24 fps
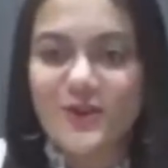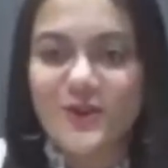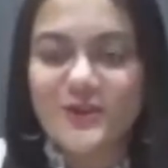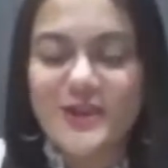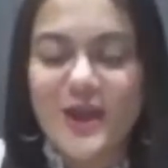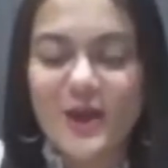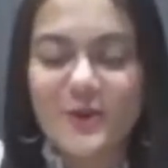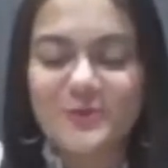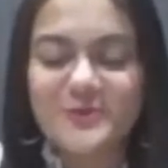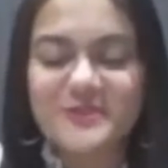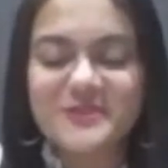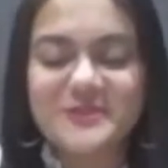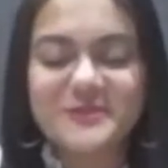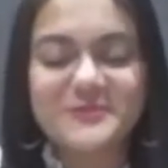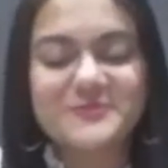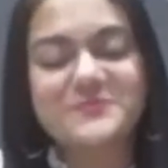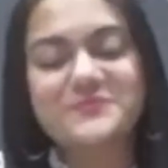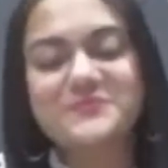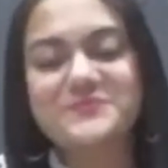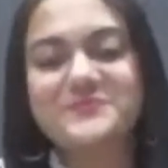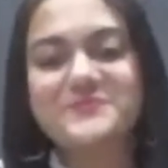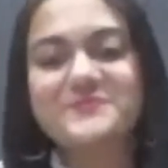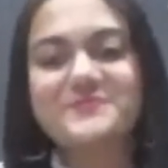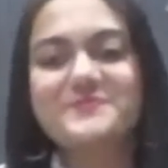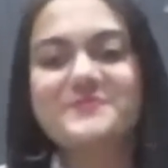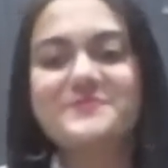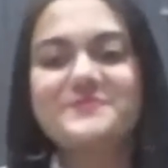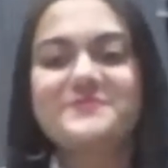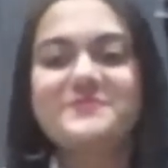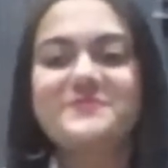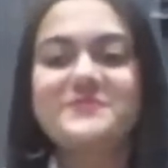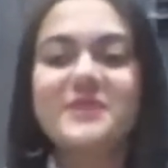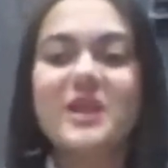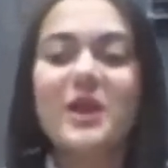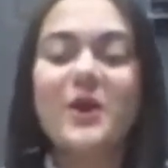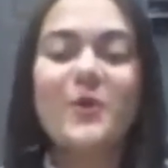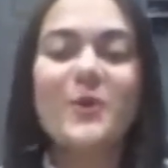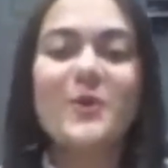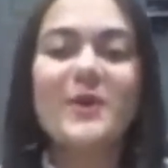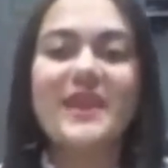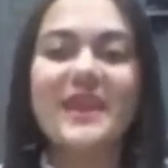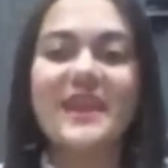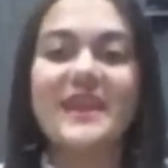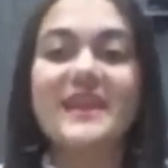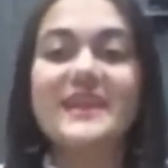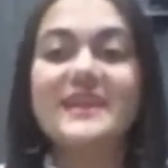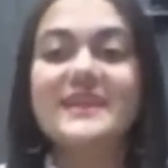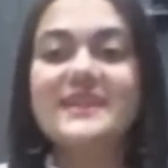all your doubts.
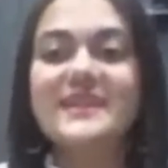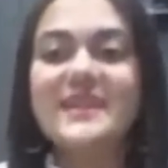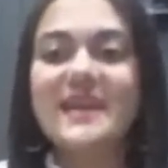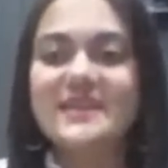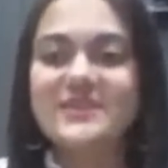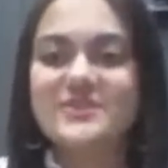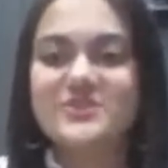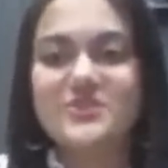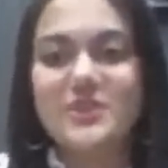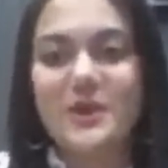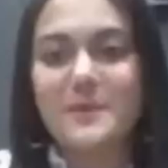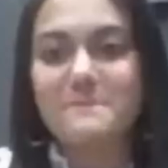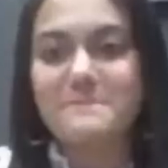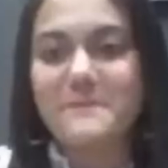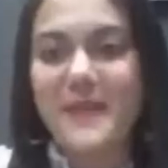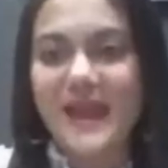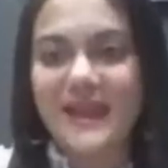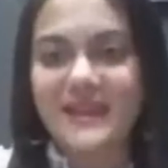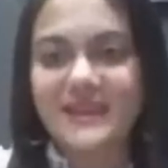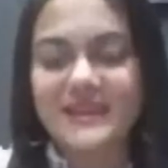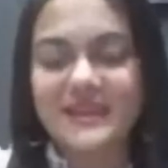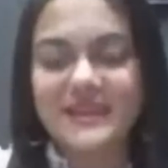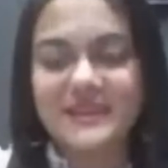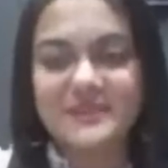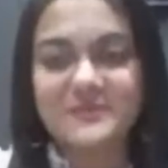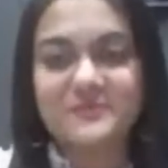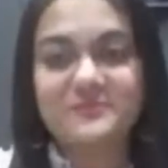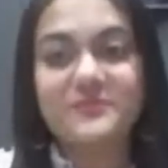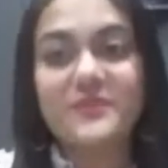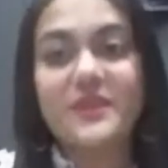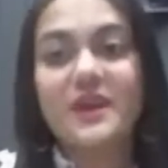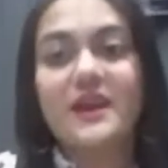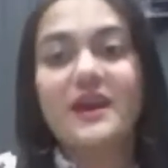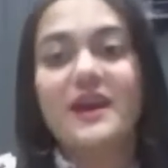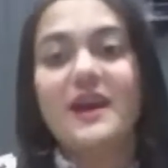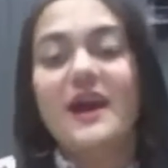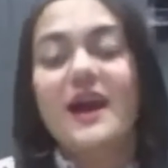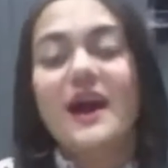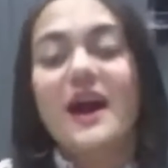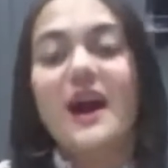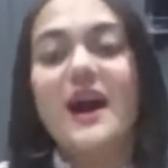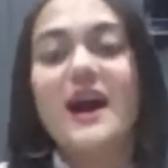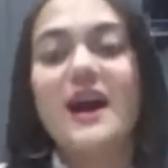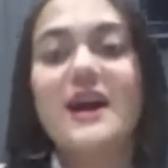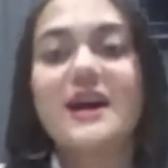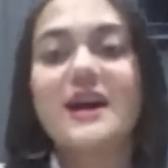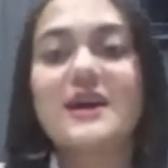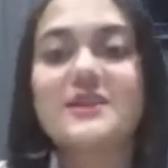Okay, let's jump back in.
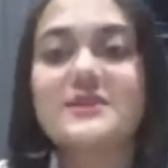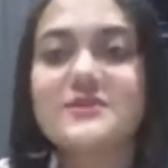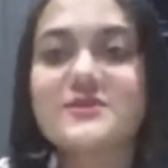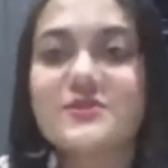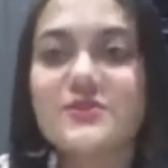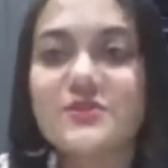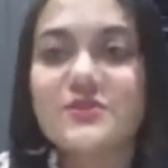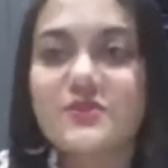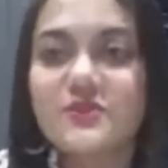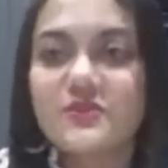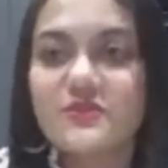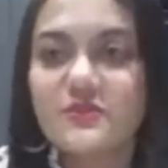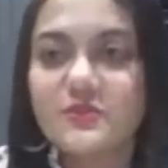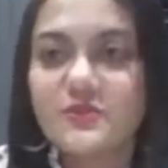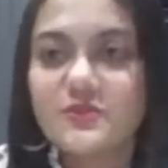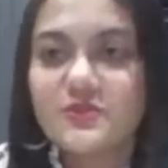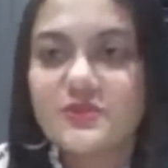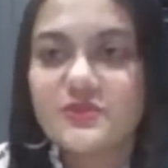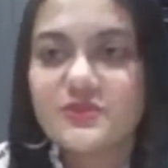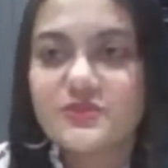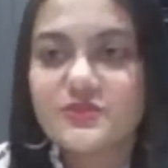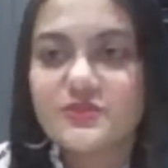So,